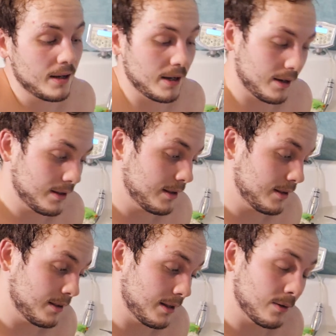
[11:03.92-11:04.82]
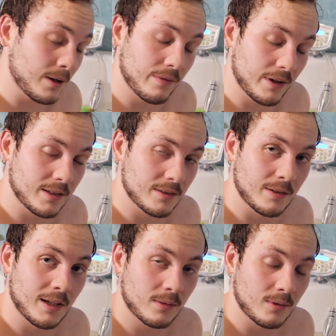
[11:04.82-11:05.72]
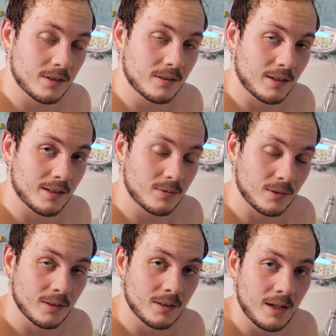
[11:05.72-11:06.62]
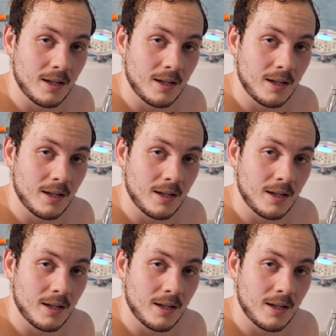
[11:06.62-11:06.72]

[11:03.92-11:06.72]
Yeah, now I have answered that question as well.